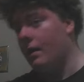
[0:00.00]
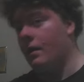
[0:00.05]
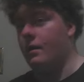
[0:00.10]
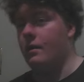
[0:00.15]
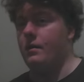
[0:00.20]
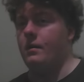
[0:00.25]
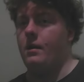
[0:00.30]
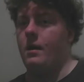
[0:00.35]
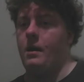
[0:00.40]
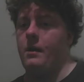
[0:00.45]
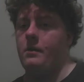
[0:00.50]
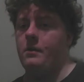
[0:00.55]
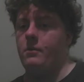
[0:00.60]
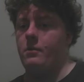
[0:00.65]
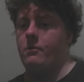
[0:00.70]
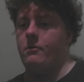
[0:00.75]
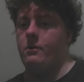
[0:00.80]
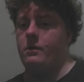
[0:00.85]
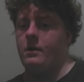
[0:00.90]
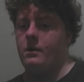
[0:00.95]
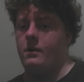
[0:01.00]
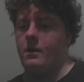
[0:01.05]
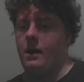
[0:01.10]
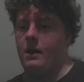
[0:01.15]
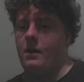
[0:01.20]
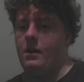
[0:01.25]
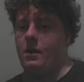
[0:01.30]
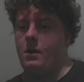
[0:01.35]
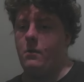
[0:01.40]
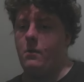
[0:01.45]
uh, history with
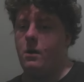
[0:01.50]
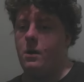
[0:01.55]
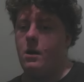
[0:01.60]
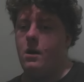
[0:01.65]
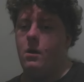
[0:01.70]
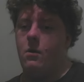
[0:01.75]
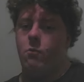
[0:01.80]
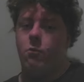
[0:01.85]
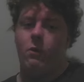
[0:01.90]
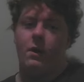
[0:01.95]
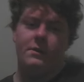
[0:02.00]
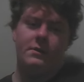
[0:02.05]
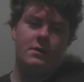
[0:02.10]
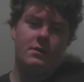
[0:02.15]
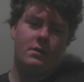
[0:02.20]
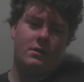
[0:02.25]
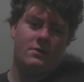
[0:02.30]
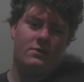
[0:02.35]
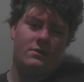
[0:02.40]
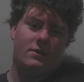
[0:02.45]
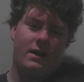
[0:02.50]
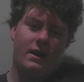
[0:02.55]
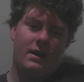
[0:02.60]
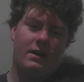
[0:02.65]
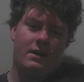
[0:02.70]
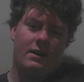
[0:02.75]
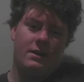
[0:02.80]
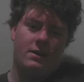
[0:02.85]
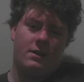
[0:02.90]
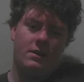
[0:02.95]
Nintendo wasn't the
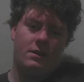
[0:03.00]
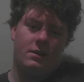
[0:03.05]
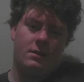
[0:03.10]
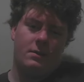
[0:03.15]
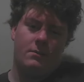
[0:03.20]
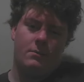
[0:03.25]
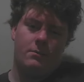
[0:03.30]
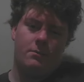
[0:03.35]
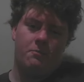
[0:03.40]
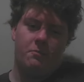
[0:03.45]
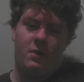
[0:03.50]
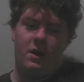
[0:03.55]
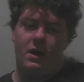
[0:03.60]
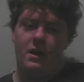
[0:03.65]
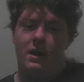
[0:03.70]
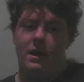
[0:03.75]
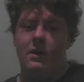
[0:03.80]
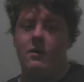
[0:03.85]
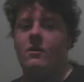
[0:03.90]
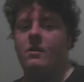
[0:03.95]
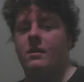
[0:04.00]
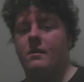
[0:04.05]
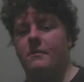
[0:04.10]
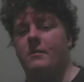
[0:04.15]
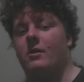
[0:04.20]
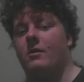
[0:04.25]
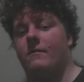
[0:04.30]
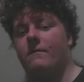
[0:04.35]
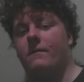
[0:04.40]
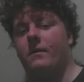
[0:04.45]
greatest, but it was the
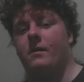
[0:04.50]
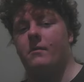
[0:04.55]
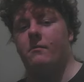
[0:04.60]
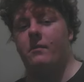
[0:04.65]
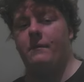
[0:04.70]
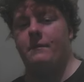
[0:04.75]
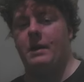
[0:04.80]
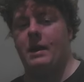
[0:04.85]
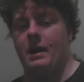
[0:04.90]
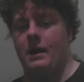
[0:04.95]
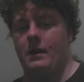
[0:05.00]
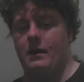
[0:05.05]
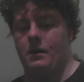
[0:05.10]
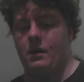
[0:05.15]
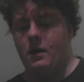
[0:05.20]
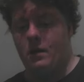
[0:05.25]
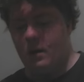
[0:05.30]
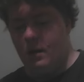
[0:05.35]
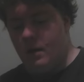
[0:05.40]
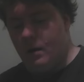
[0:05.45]
most fun we've had.